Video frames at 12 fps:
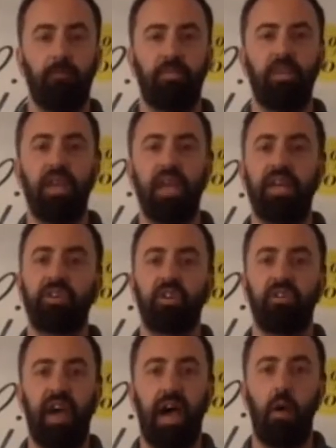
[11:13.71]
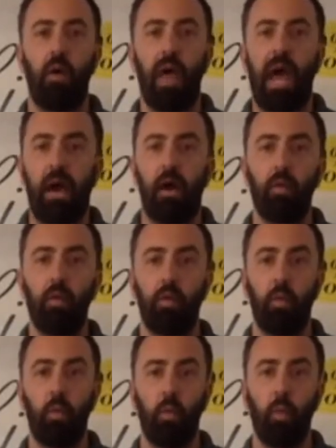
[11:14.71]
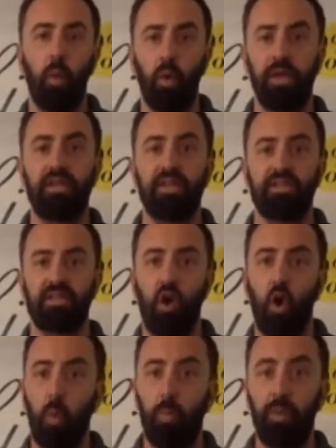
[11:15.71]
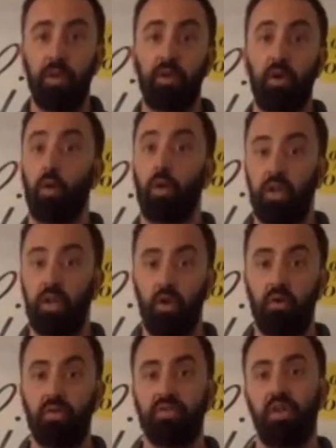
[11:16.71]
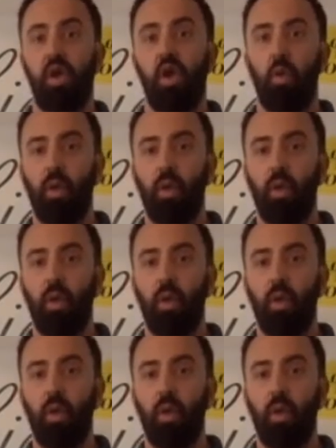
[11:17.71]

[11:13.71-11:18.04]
nature of how the wood is open or closed